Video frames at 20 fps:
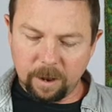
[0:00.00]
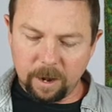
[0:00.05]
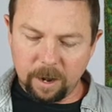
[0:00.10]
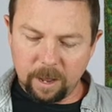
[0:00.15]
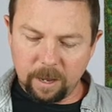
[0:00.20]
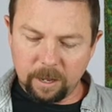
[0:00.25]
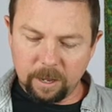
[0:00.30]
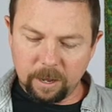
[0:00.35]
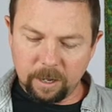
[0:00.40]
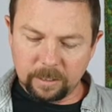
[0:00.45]

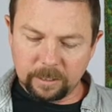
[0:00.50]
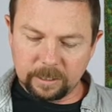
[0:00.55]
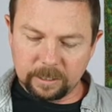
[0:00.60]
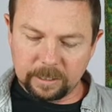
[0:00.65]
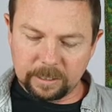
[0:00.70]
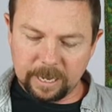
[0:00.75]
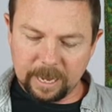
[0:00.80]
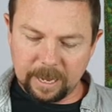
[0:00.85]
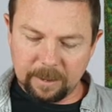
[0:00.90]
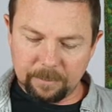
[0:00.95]
God's
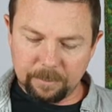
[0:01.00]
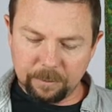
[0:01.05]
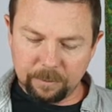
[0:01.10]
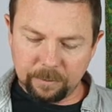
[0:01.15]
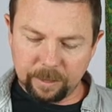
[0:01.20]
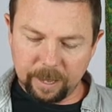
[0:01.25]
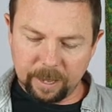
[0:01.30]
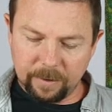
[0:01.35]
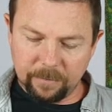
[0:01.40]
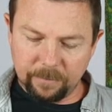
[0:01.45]
example,
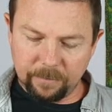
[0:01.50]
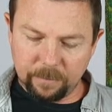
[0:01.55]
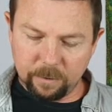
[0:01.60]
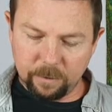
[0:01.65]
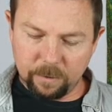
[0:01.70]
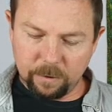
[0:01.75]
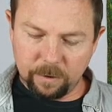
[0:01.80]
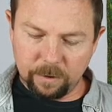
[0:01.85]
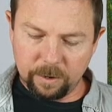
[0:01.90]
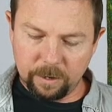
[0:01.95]

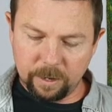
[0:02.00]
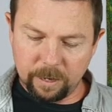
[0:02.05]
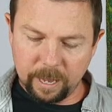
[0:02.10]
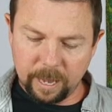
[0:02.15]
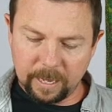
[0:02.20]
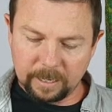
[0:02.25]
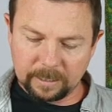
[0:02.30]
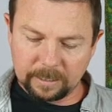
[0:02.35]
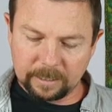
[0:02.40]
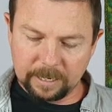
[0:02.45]
therefore,
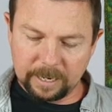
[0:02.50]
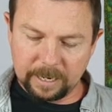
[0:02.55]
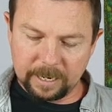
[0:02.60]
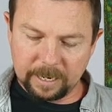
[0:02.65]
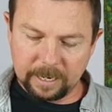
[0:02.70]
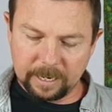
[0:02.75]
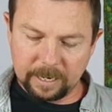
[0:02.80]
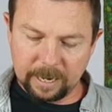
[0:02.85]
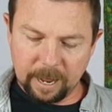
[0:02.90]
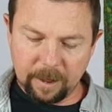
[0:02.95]
as
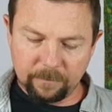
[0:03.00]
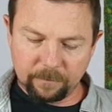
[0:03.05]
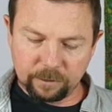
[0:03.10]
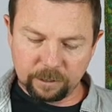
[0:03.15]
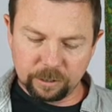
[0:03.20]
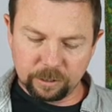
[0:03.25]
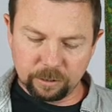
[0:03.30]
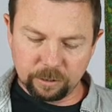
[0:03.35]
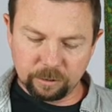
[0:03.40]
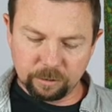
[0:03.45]
dearly loved
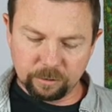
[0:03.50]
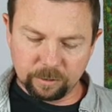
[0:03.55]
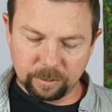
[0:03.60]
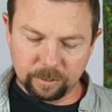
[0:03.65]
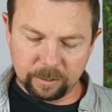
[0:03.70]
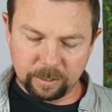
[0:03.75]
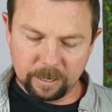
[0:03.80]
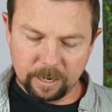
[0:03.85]
children,